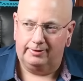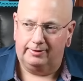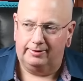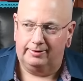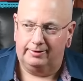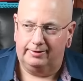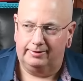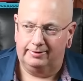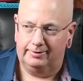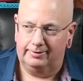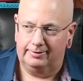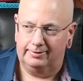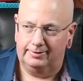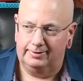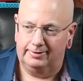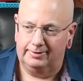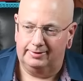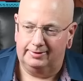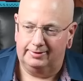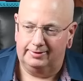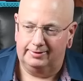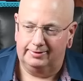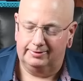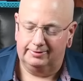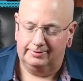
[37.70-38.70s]
and
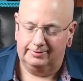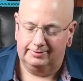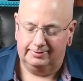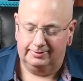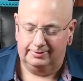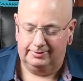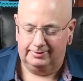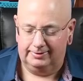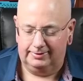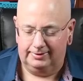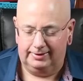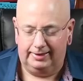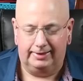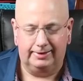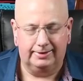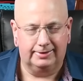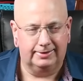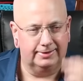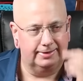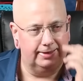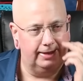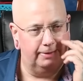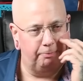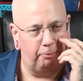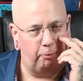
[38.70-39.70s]
uh,
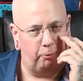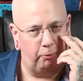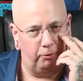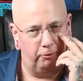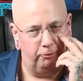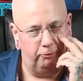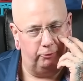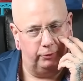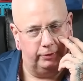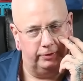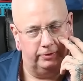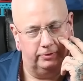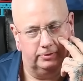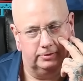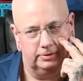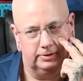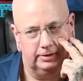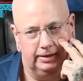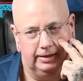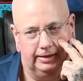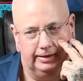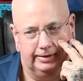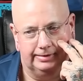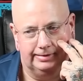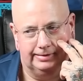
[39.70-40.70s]
that's that part of winter is
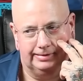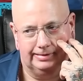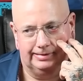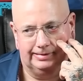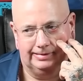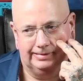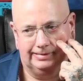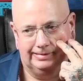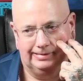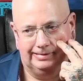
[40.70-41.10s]
nice.